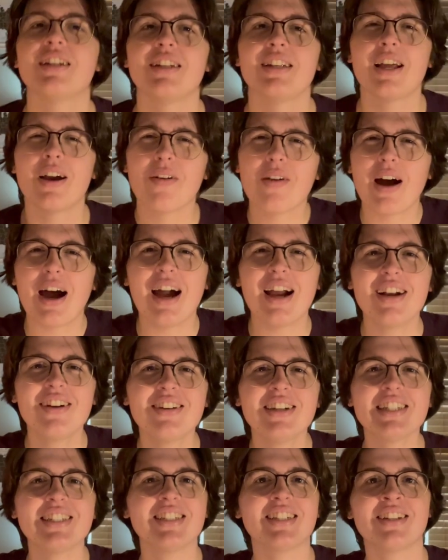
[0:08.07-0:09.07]
Now, I'd
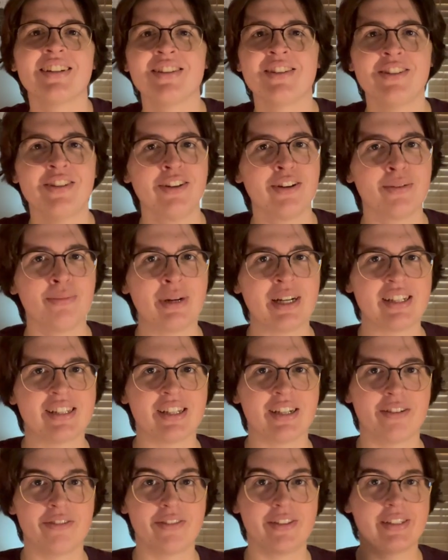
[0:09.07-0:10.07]
like to consider
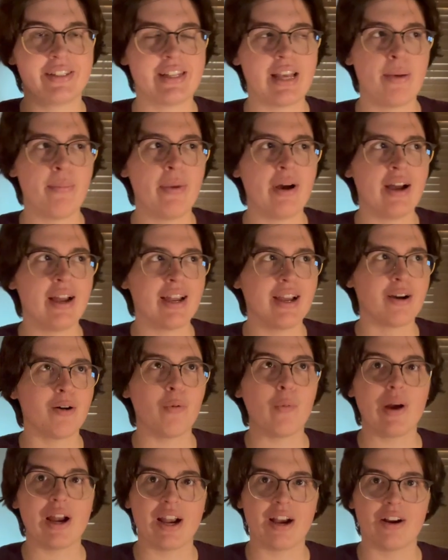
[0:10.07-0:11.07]
myself
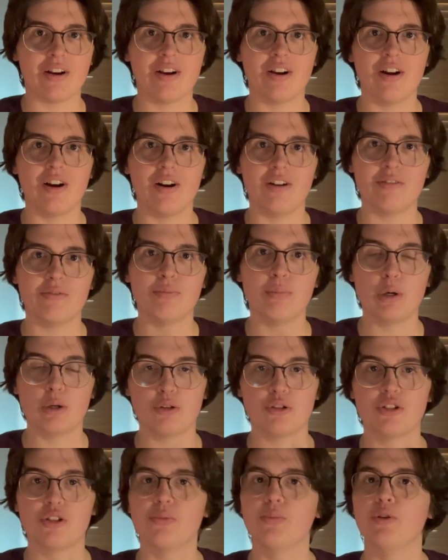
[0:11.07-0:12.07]
semi-aware of
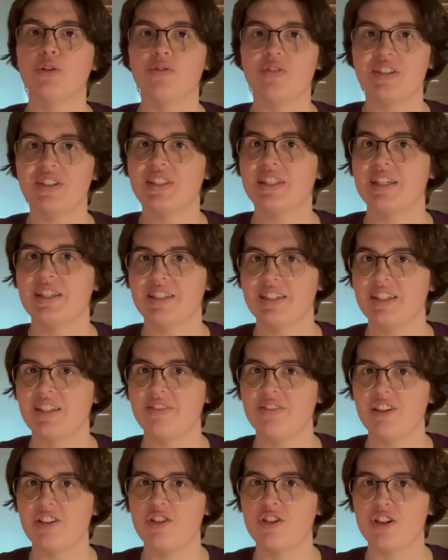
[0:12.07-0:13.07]
most movies and
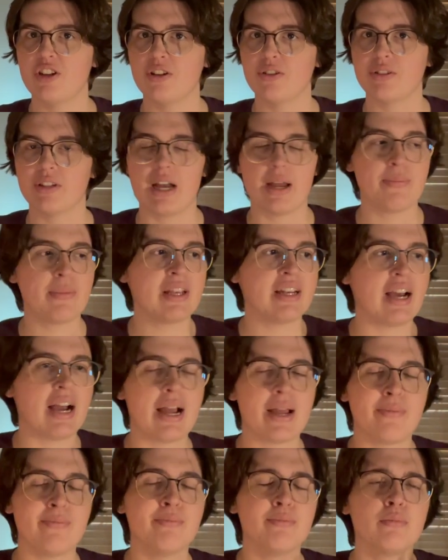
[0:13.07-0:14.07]
TV shows. I mean,
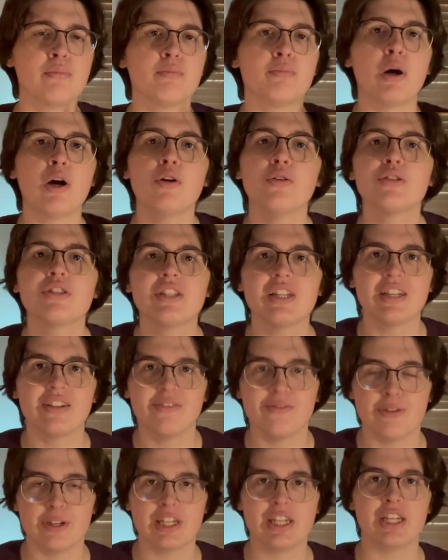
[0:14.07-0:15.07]
I'm
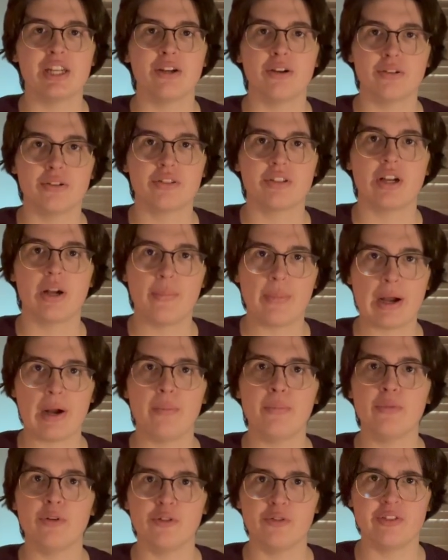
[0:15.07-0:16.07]
posting videos
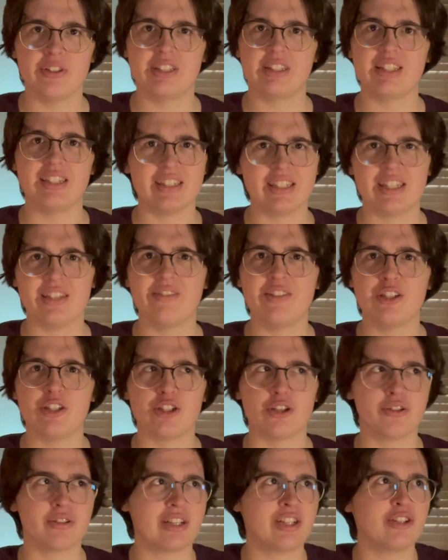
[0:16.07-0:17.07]
about movies and TV
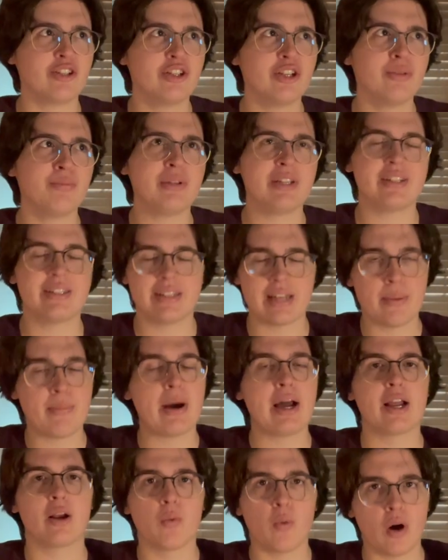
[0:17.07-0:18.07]
shows. I should be
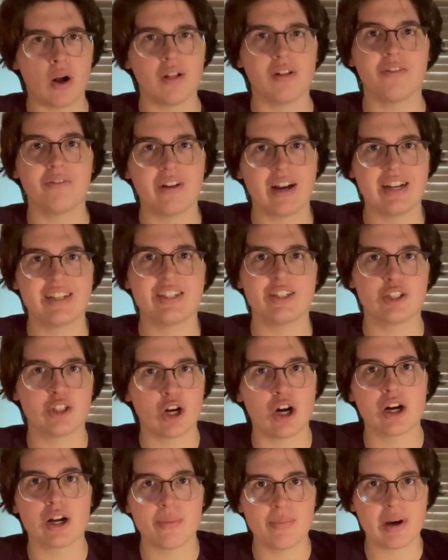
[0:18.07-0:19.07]
semi-qualified to
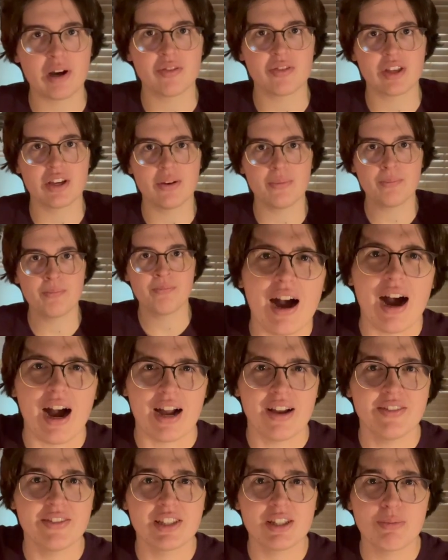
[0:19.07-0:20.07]
talk about them.
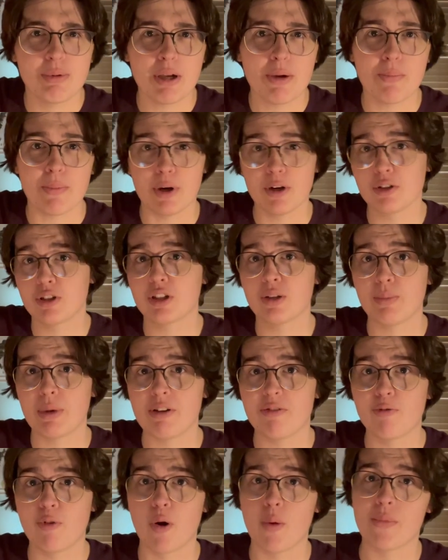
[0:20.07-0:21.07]
I've spent most of my
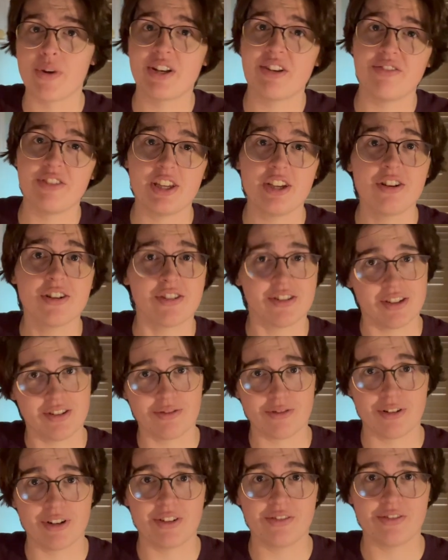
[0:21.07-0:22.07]
formative years in
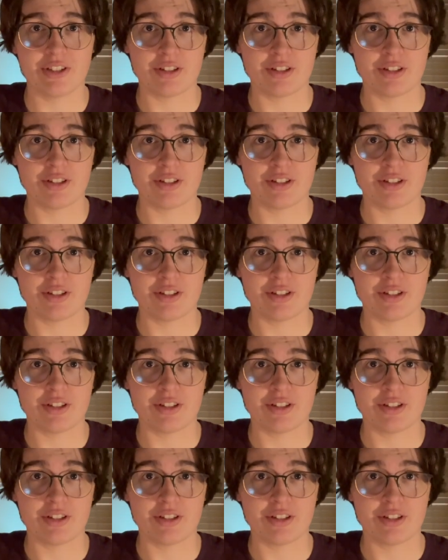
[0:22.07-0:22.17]
front of a